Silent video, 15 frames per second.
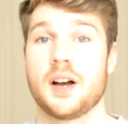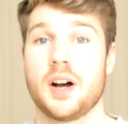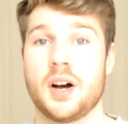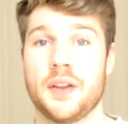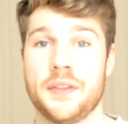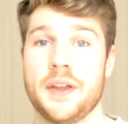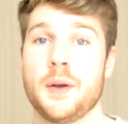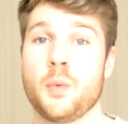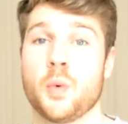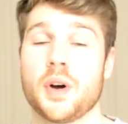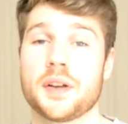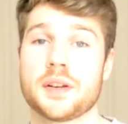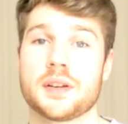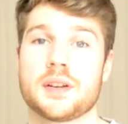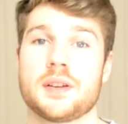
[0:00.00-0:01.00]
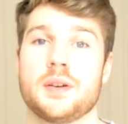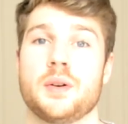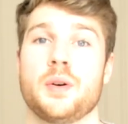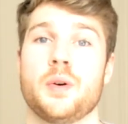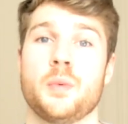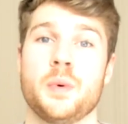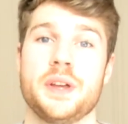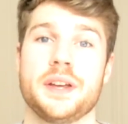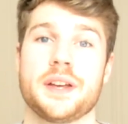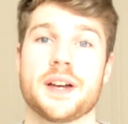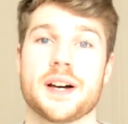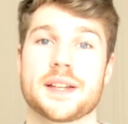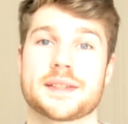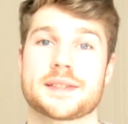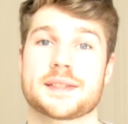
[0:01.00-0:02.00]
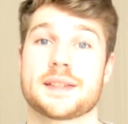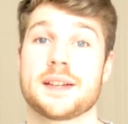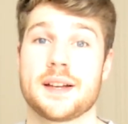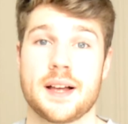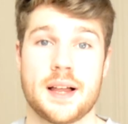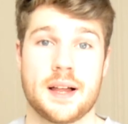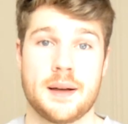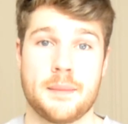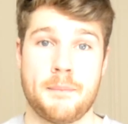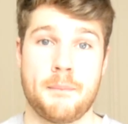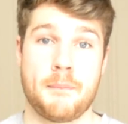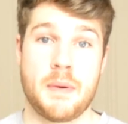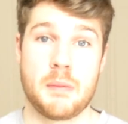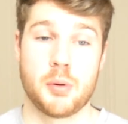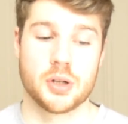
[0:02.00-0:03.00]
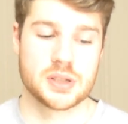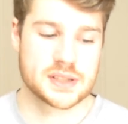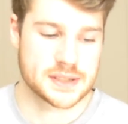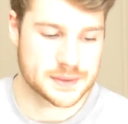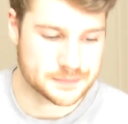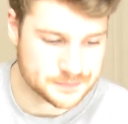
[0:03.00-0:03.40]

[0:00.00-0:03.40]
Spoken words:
On day 1 we got my balls.